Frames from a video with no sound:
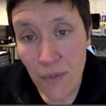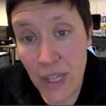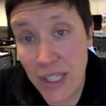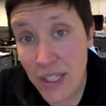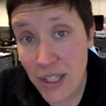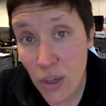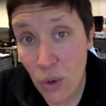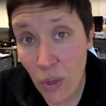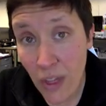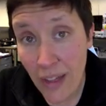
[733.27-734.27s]
this is a
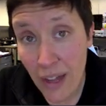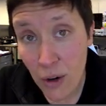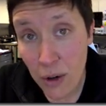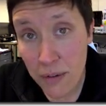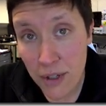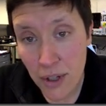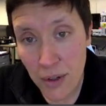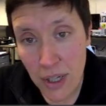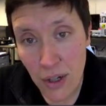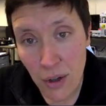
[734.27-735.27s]
cool thing, I don't know if you know you
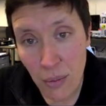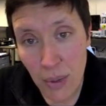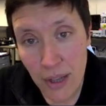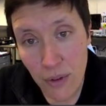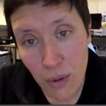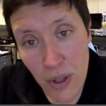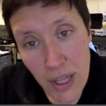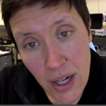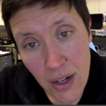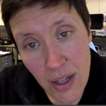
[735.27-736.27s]
can do, but if you
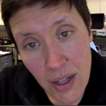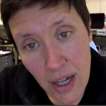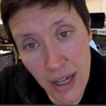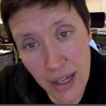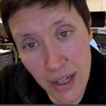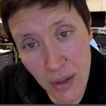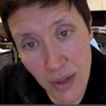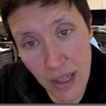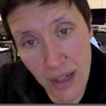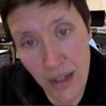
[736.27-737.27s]
click on a line, you
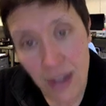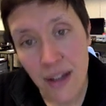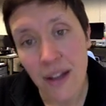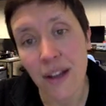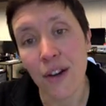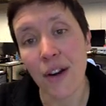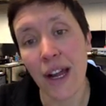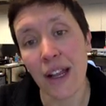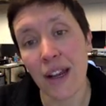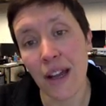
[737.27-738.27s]
can
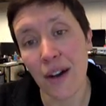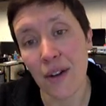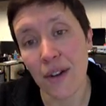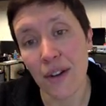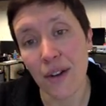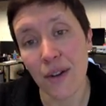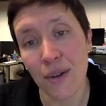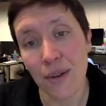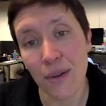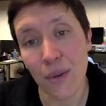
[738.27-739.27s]
drag it down
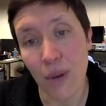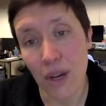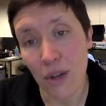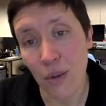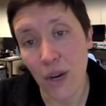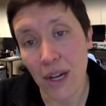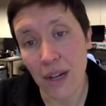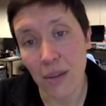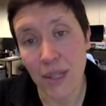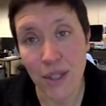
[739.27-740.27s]
to where you want it
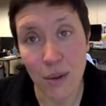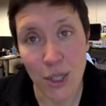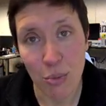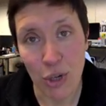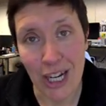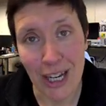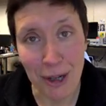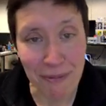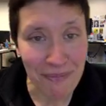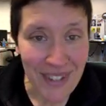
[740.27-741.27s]
to be so it's
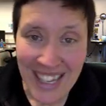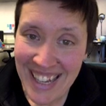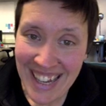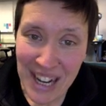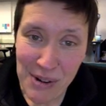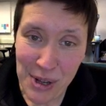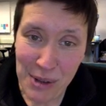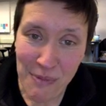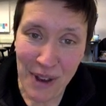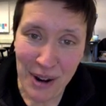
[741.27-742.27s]
prettier, which
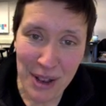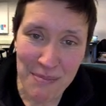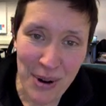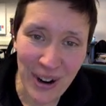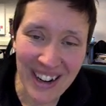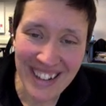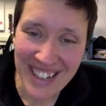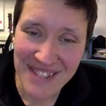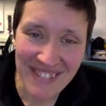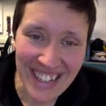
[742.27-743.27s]
is very important
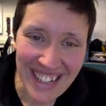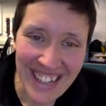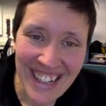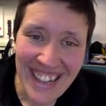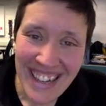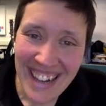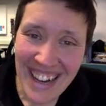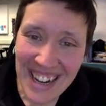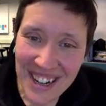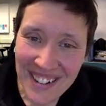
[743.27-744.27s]
to me.
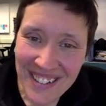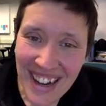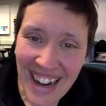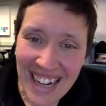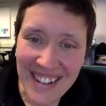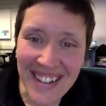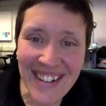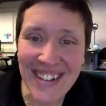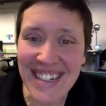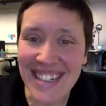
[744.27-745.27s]
I'm
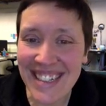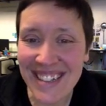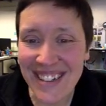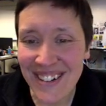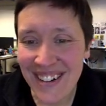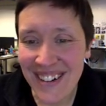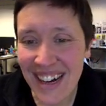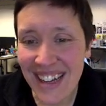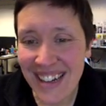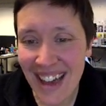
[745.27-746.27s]
going to
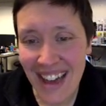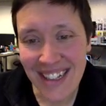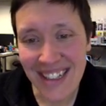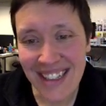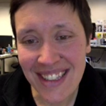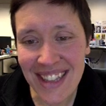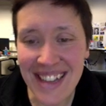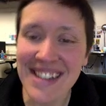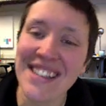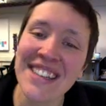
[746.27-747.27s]
dash this
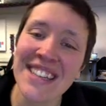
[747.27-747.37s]
line,